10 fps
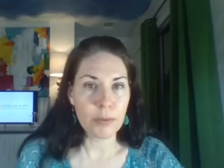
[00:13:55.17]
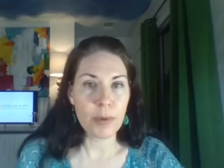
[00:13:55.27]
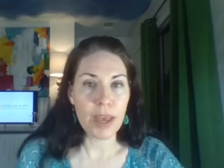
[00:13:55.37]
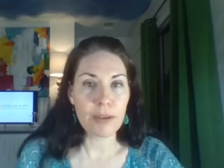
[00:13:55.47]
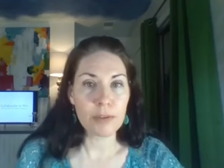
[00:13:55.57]

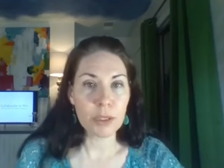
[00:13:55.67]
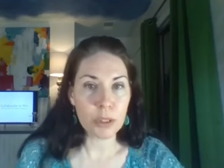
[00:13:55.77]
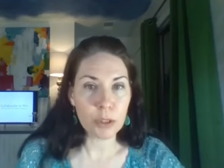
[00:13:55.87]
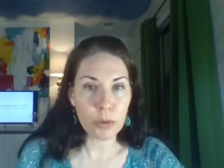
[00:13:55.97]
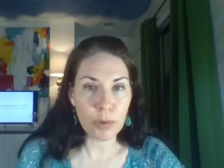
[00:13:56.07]
we have
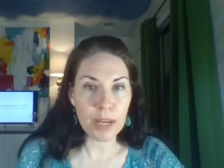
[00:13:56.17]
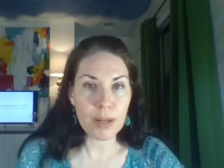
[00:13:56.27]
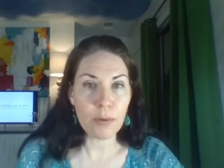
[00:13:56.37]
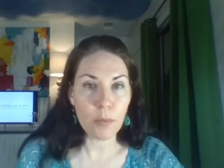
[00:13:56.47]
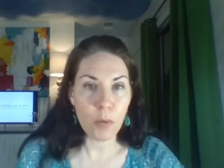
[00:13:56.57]
such a
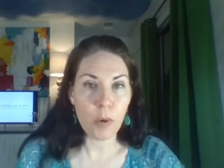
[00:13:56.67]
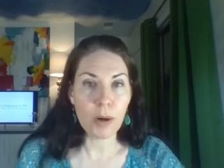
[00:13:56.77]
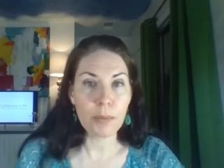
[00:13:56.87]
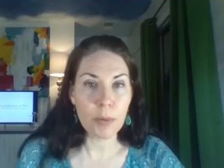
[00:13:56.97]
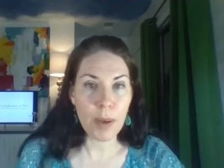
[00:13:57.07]
great,
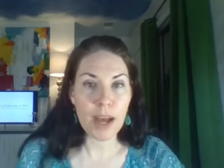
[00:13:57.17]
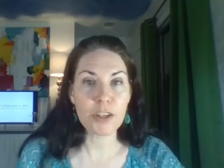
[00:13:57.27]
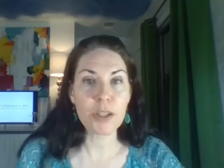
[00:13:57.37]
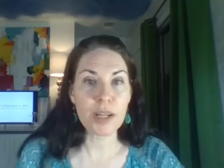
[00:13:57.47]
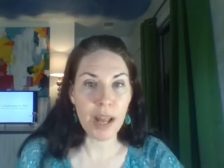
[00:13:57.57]
warm,
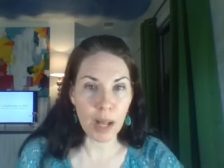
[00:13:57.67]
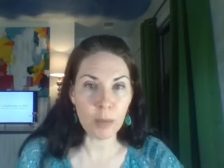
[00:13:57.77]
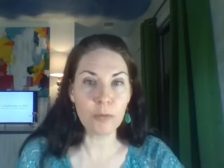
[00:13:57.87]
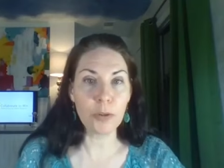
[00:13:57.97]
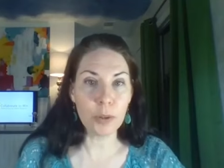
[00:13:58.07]
compassionate,
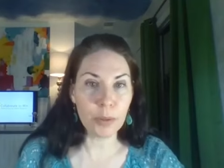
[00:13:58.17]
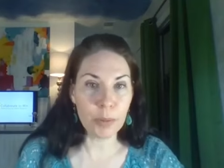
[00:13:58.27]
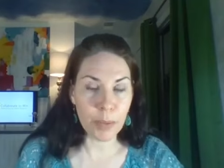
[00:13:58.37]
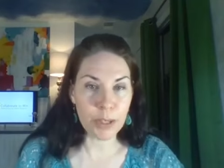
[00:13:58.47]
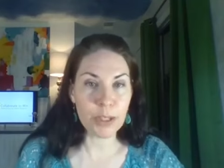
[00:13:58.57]
helpful
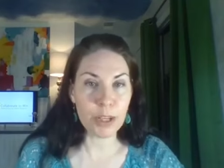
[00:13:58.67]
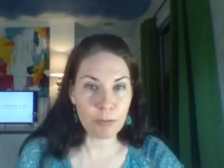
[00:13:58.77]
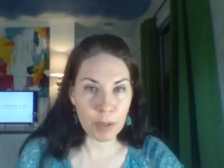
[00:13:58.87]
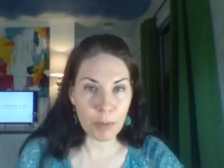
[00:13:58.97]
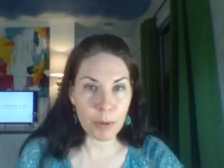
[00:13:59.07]
bunch
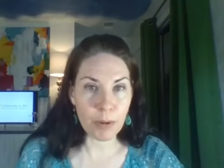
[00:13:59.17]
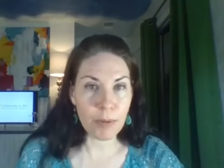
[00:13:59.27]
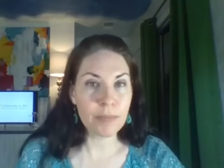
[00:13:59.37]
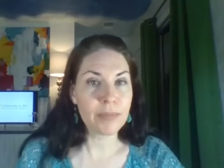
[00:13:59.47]
of people.